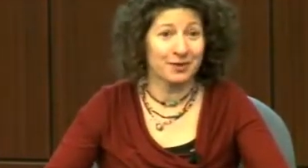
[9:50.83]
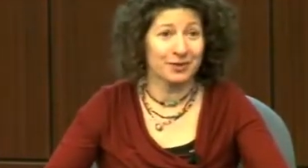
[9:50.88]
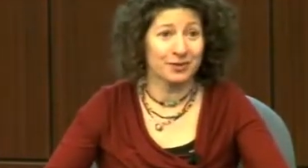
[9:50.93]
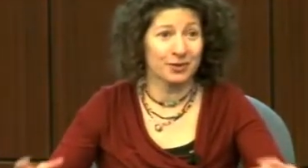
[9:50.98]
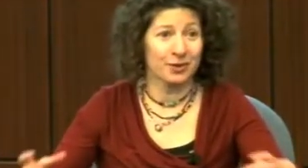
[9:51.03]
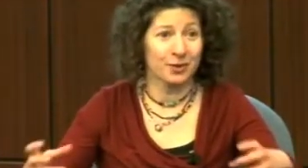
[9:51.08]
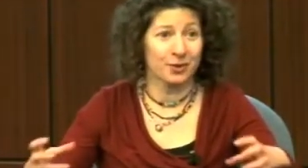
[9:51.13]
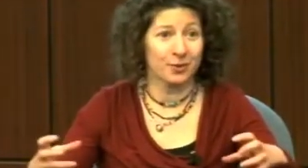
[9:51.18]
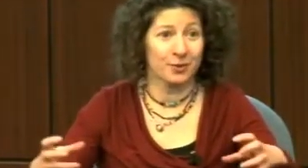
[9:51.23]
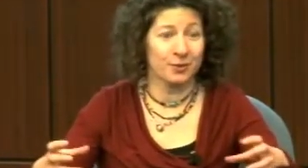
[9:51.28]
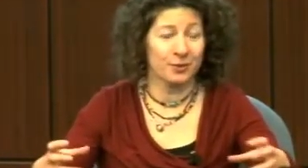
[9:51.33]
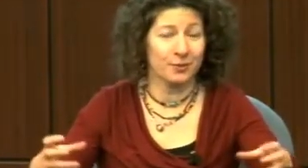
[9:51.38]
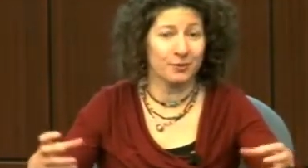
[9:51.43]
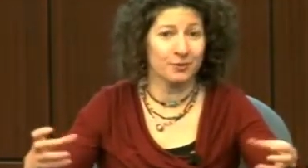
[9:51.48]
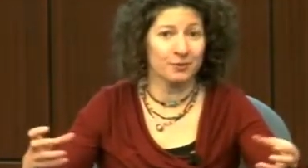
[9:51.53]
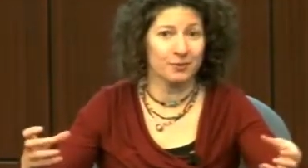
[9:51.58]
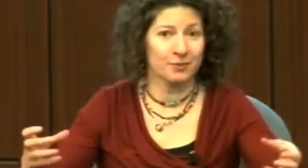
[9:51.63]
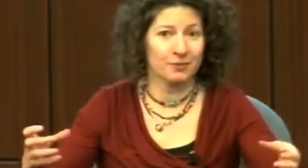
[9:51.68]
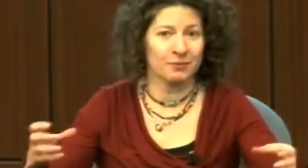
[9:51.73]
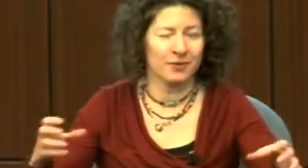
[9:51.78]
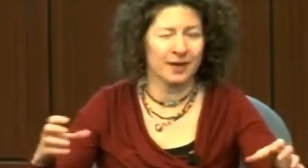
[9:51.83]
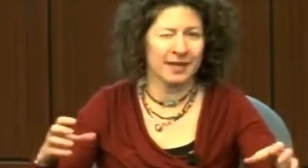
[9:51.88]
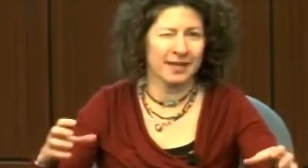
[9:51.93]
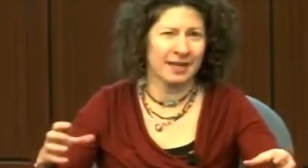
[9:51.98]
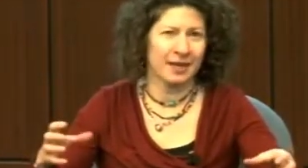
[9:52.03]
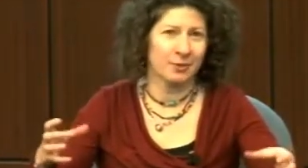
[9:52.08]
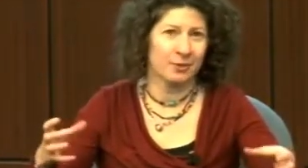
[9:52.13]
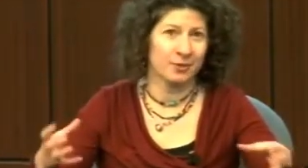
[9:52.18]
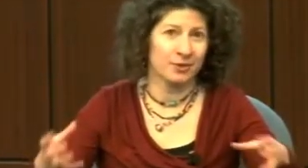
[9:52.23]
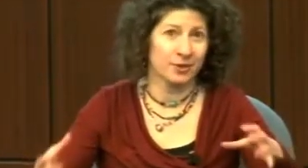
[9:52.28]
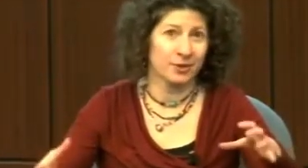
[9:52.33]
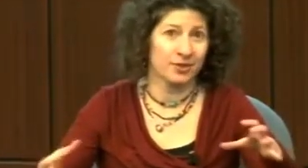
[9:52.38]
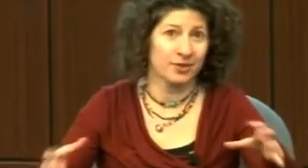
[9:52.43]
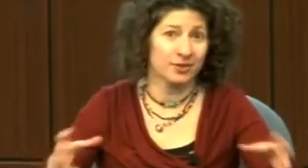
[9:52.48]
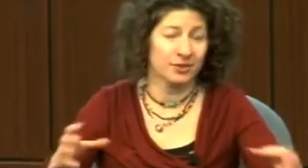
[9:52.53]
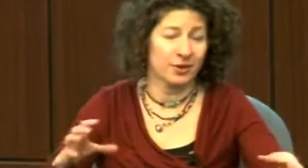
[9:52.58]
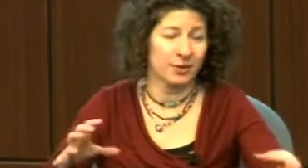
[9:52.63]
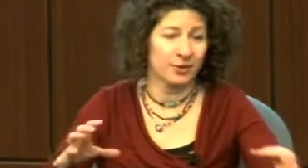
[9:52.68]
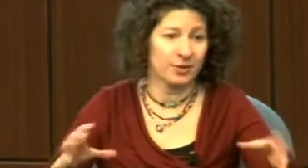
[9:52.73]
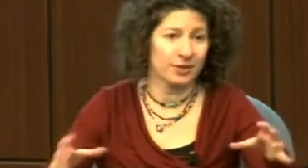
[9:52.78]
So right now, Rosetta
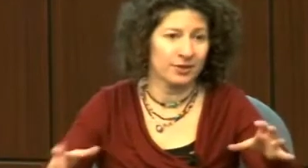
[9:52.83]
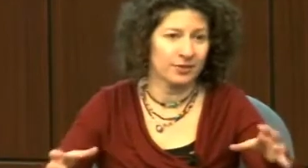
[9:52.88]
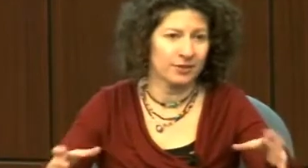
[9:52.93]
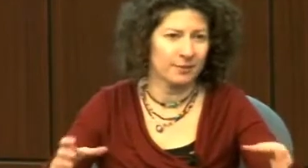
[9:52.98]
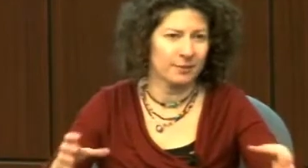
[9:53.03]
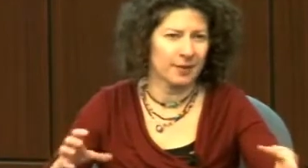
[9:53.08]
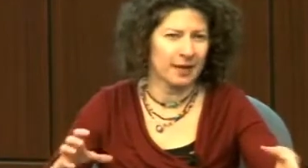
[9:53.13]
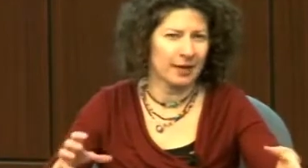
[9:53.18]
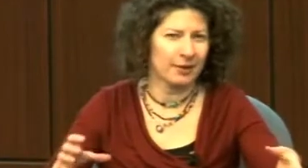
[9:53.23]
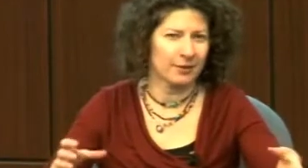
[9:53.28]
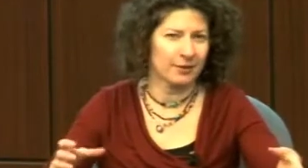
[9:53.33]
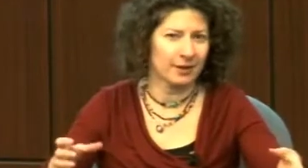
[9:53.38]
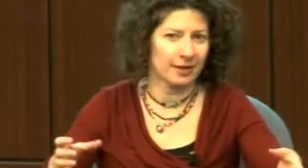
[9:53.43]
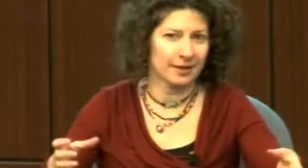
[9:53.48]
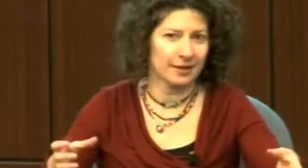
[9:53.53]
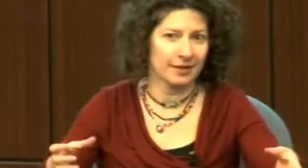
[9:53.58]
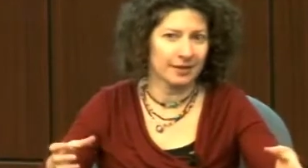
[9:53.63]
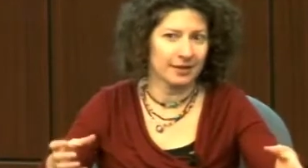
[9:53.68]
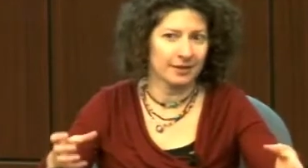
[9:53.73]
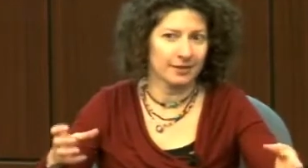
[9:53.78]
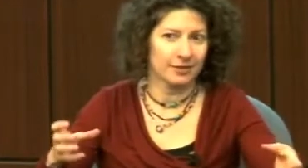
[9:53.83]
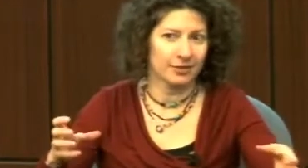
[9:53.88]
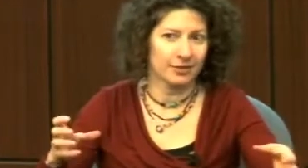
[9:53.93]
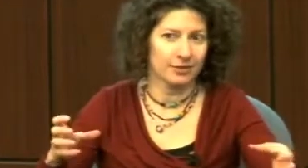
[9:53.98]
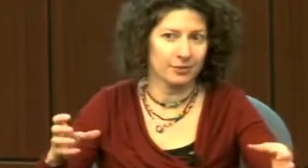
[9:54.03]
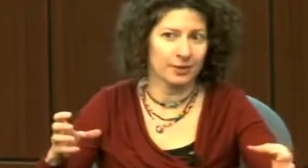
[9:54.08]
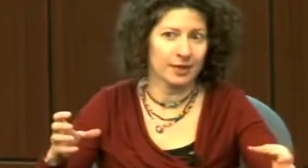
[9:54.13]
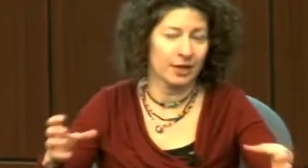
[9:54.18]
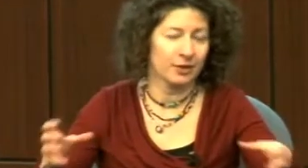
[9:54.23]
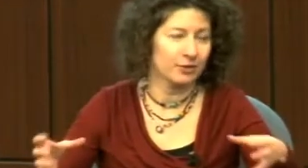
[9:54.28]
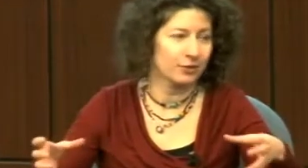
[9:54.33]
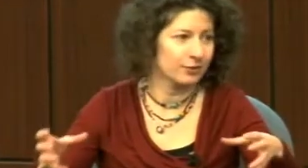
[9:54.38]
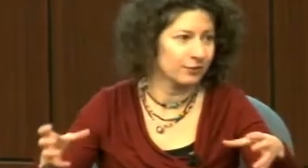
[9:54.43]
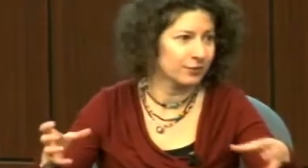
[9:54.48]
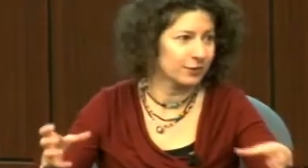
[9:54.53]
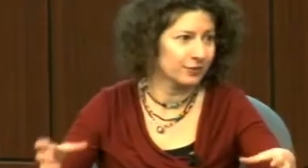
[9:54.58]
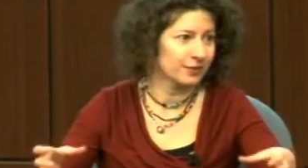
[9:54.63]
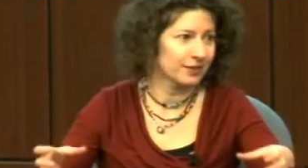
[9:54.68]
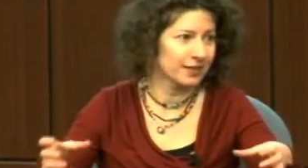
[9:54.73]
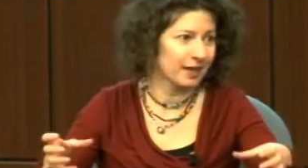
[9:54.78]
Stone is about $350
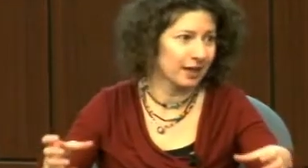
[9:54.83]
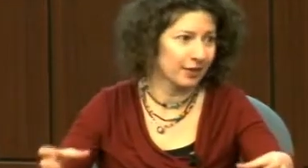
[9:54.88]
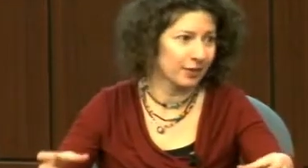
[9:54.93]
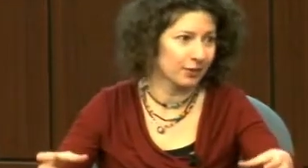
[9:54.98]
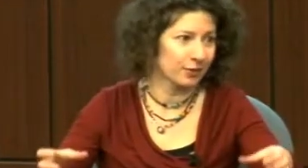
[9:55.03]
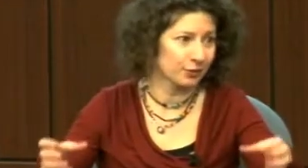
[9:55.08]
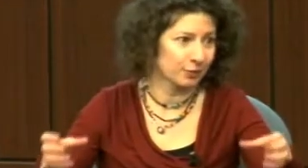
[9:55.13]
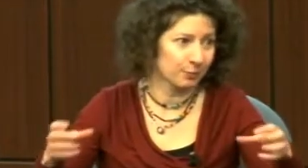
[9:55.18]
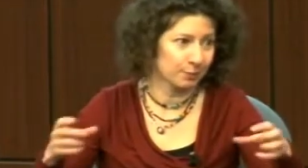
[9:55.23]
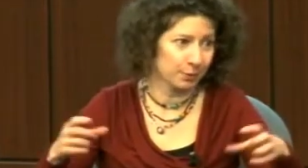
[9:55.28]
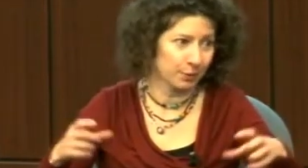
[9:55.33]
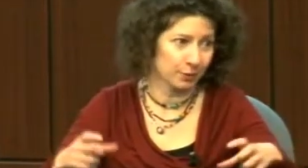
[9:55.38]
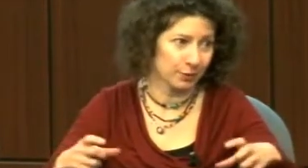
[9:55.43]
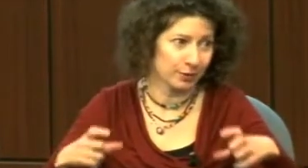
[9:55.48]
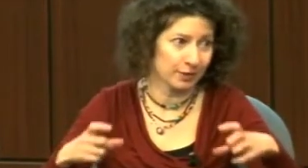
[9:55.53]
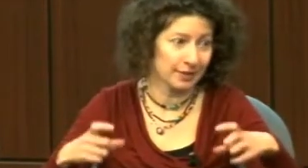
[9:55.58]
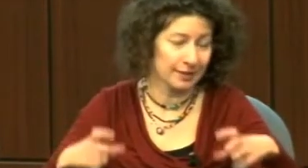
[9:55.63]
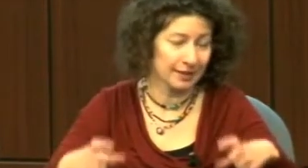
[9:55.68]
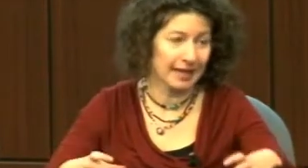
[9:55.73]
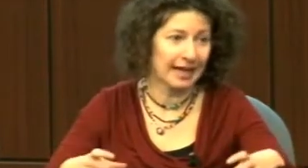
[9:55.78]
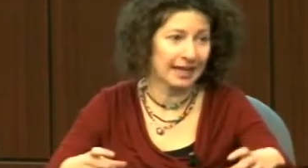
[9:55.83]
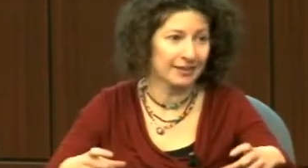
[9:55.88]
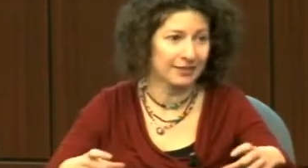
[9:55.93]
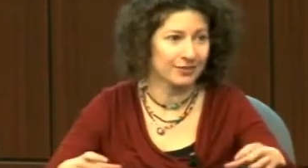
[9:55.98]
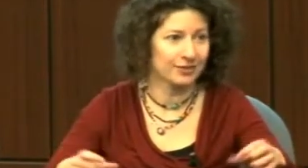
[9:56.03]
per class.